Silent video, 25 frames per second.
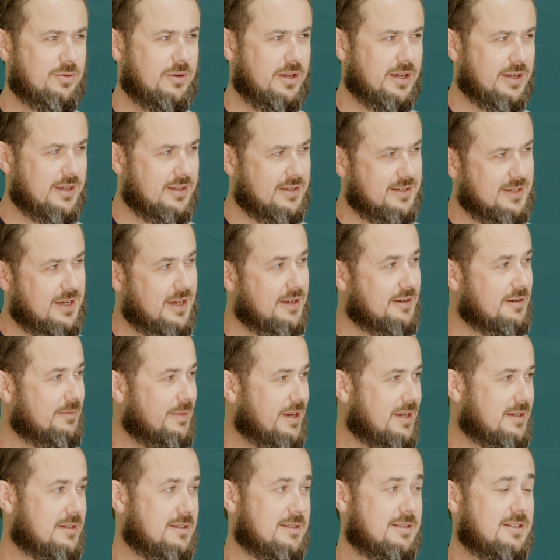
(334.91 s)
Well, I can start to
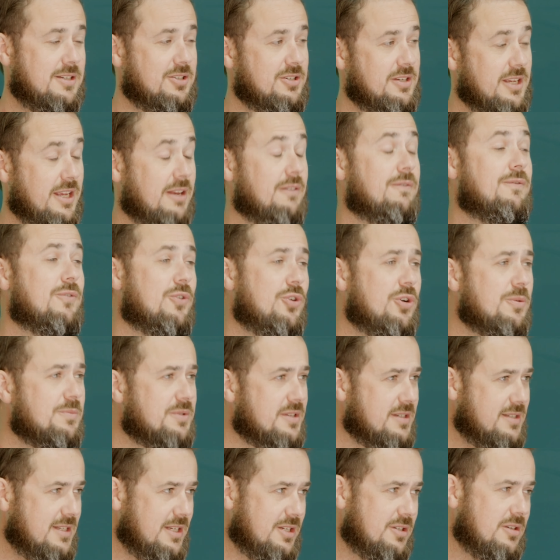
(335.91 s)
make informed
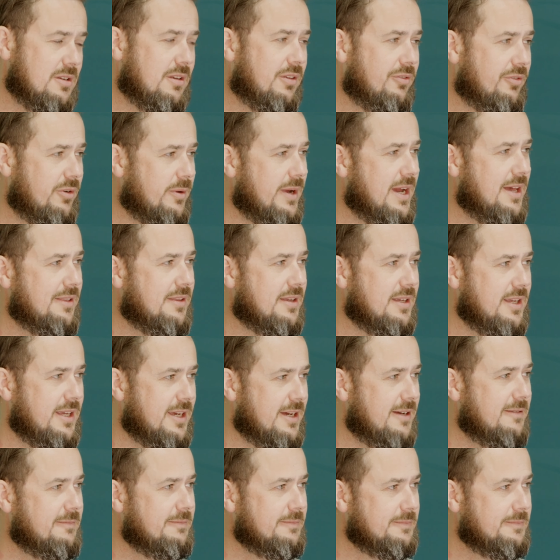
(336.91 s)
decisions throughout the year.